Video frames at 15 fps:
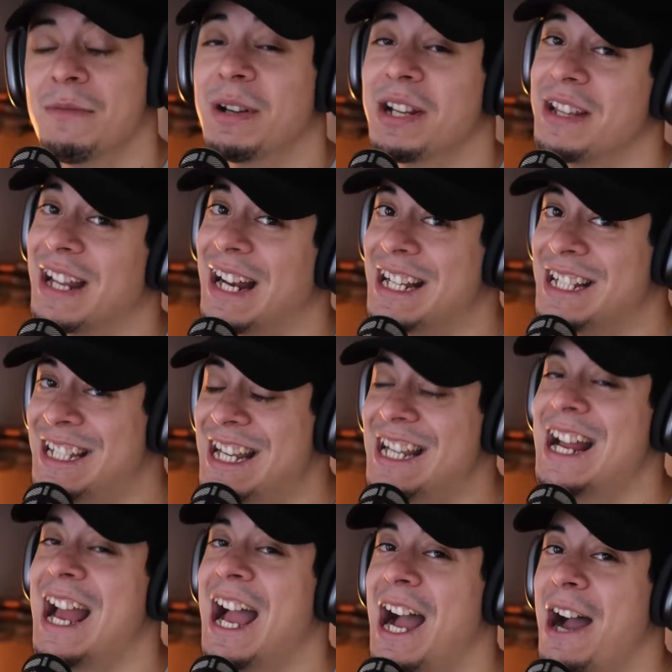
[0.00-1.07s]
that I did
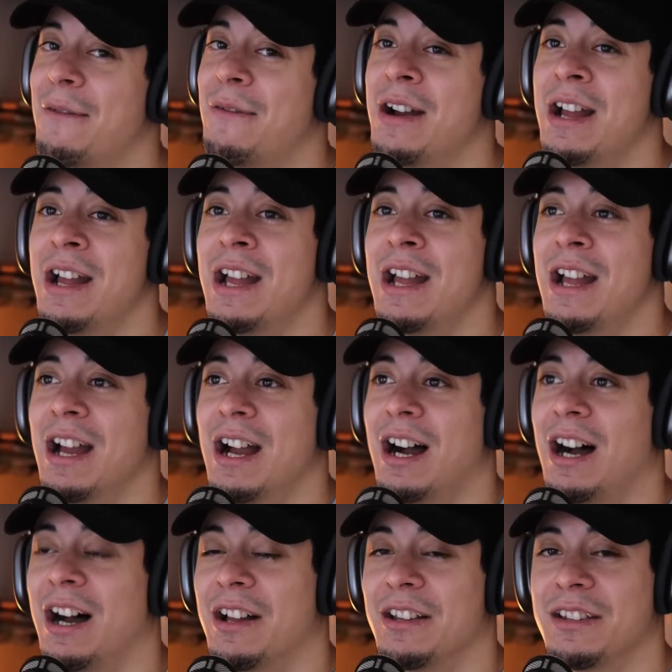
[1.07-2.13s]
have
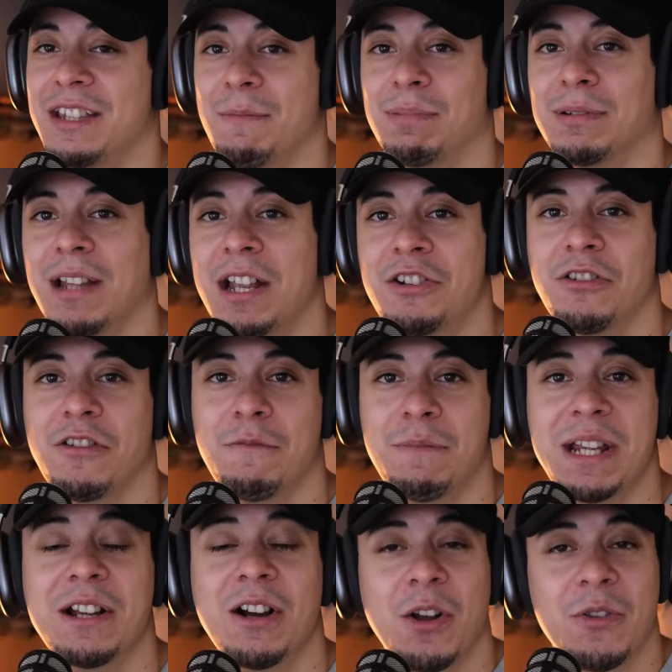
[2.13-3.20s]
the pleasure of
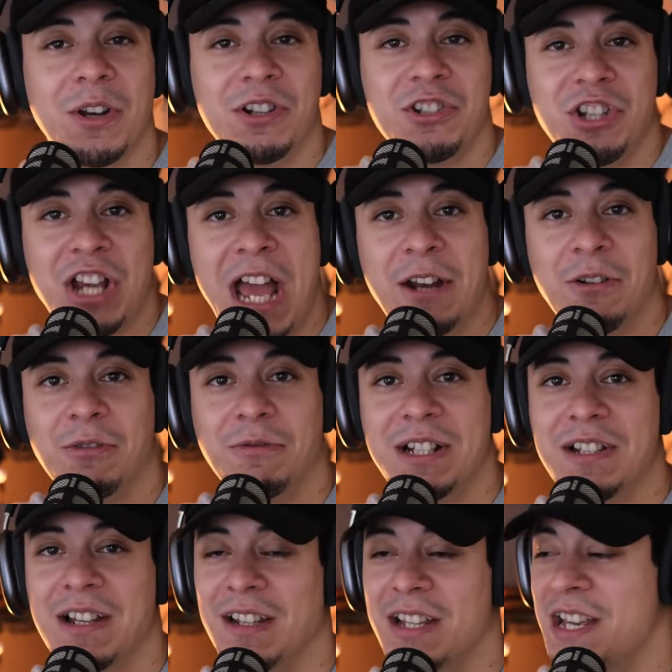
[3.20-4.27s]
being on their channel
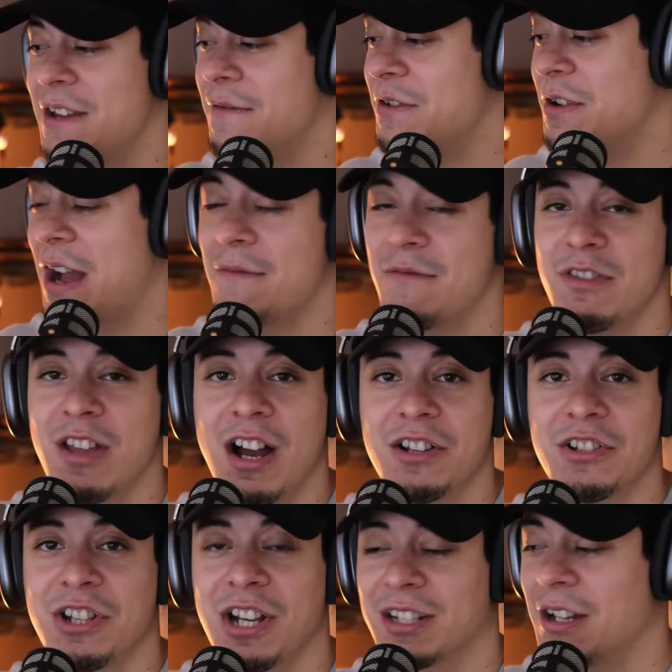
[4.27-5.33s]
recently. If you have not
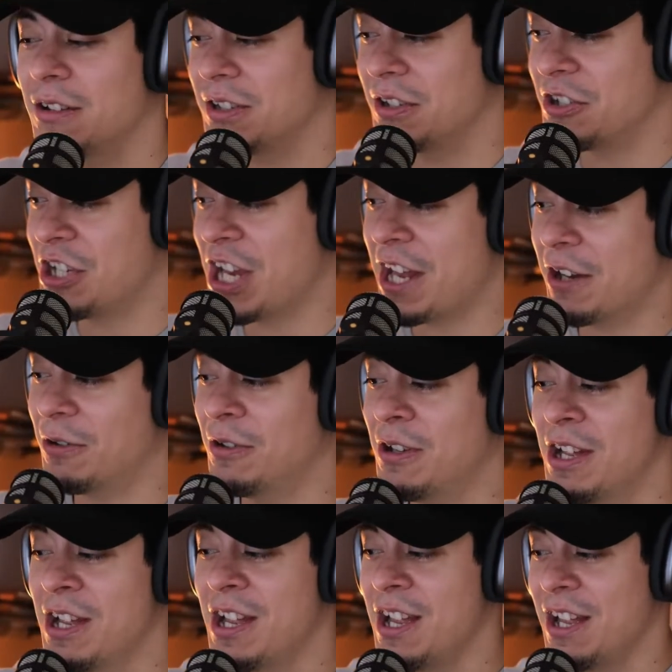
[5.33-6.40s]
checked out their channel,
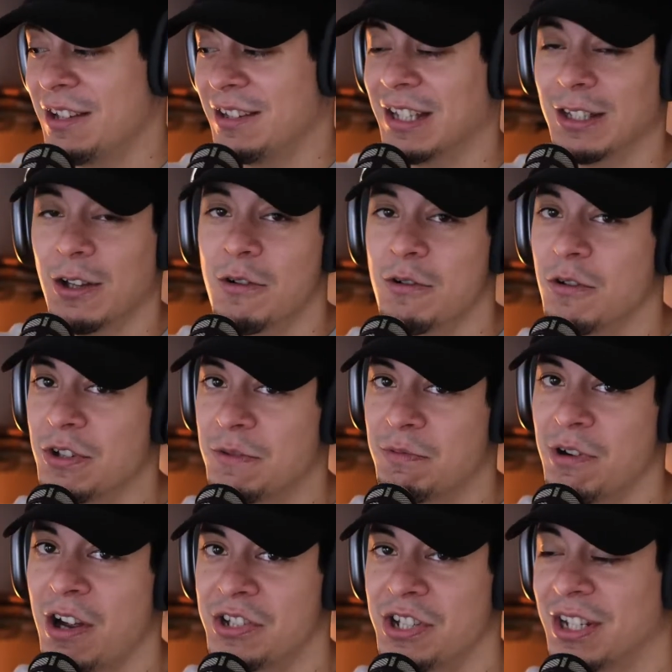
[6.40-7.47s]
the Logos
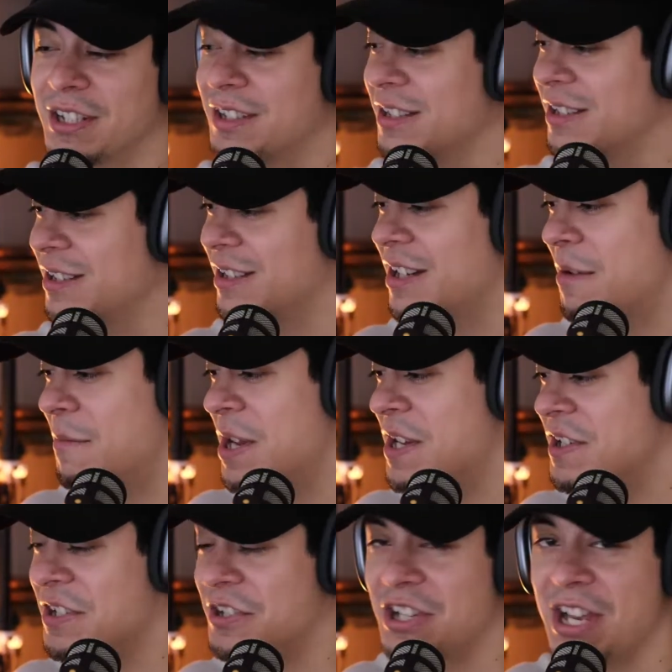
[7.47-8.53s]
Project,
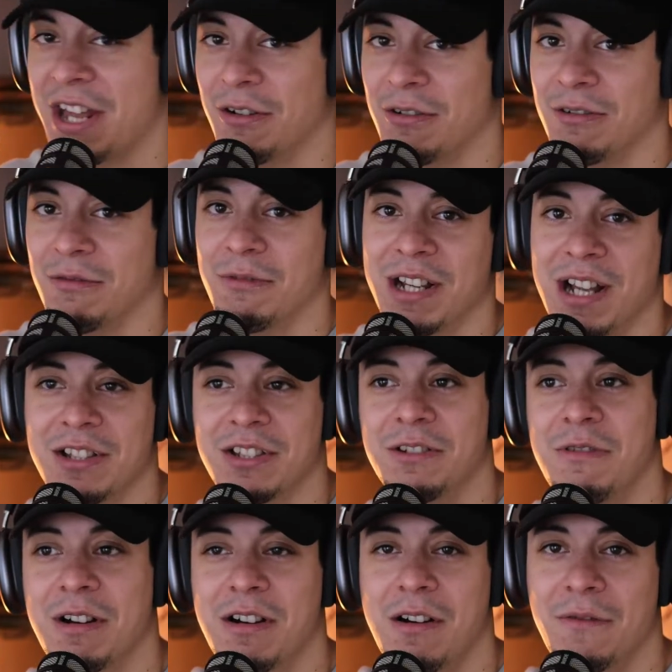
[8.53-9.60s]
amazing channel. We got to do
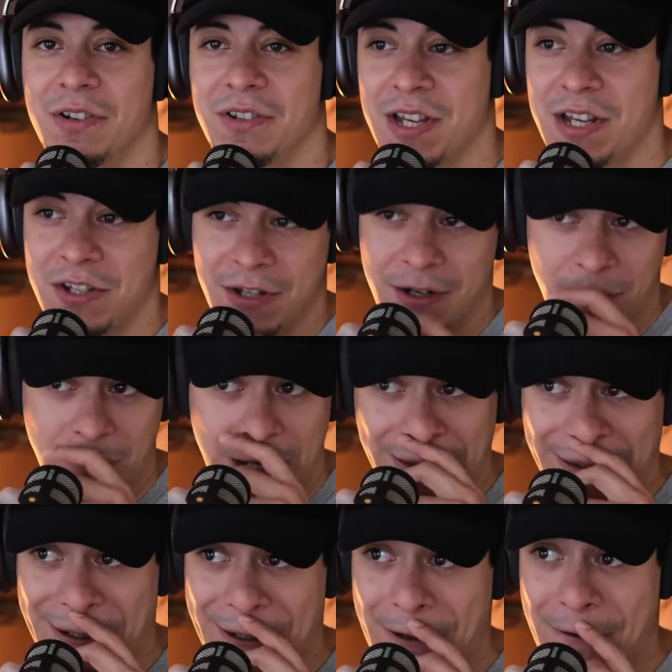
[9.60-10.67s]
a conversation a while
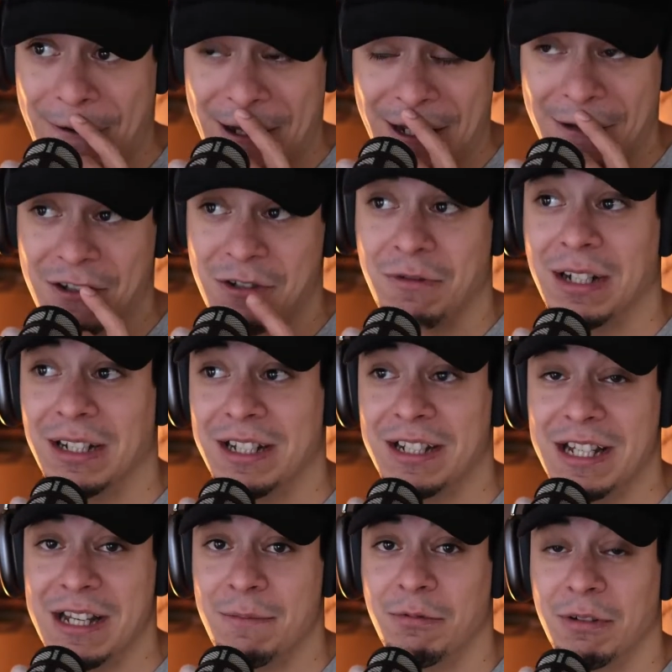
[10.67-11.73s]
ago, and it was really
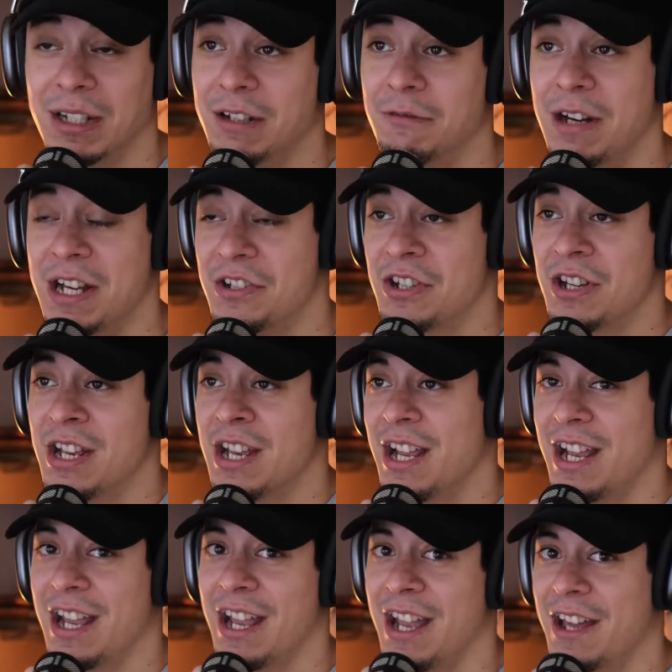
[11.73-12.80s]
deep, really rich.
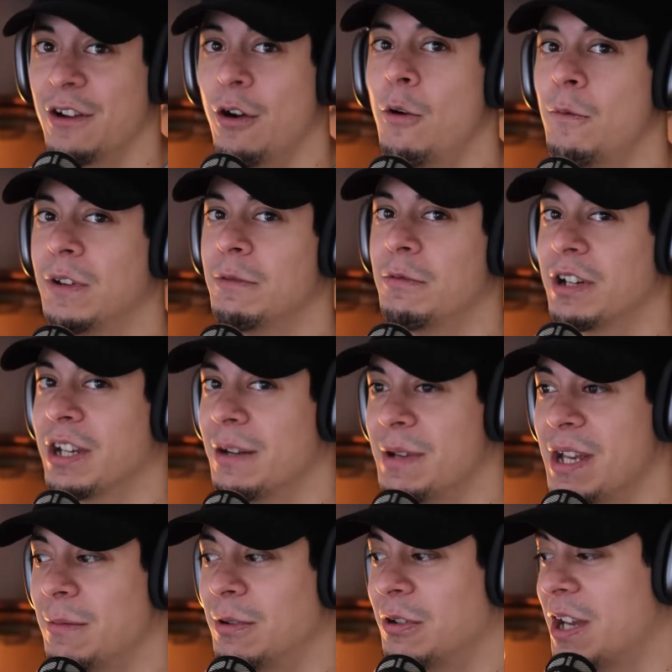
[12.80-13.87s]
And hopefully, we're going to be
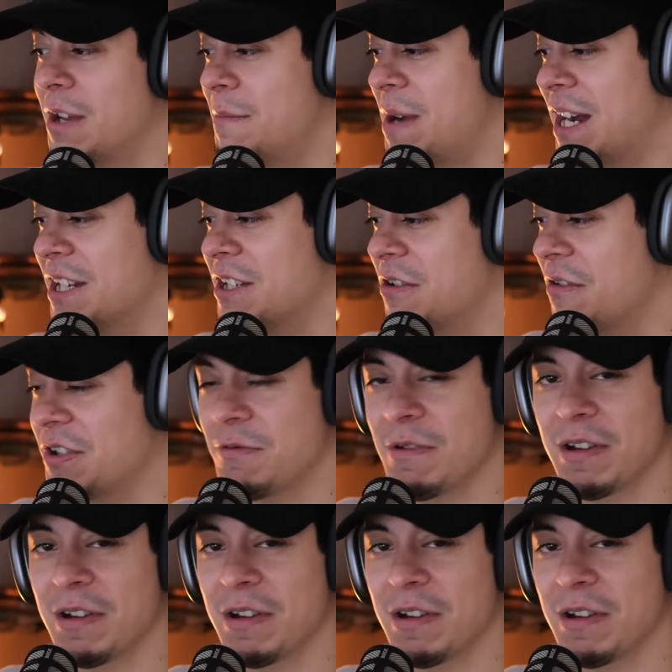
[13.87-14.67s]
able to get back into the swing of